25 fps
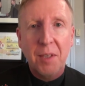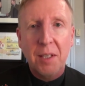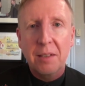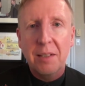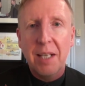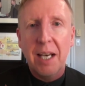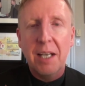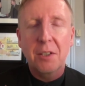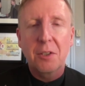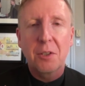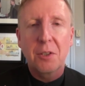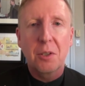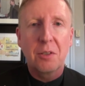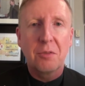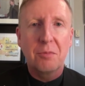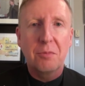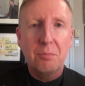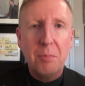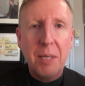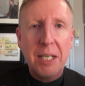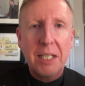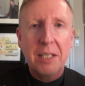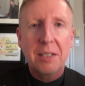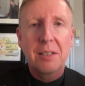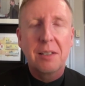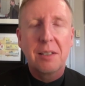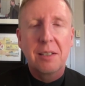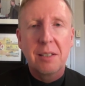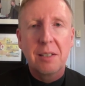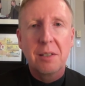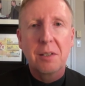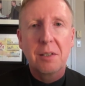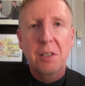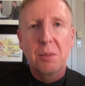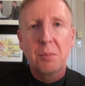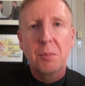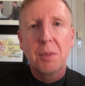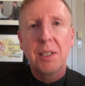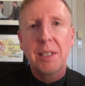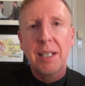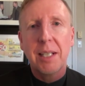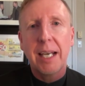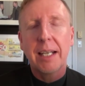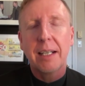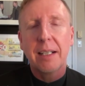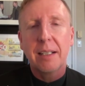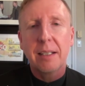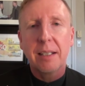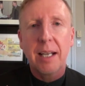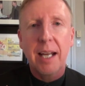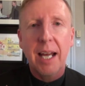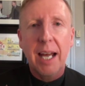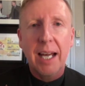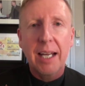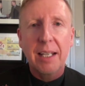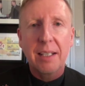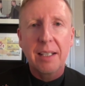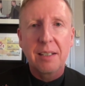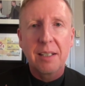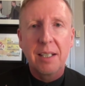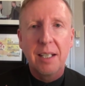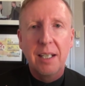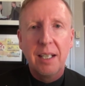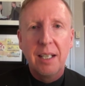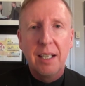that sort of mixed system that Canada has.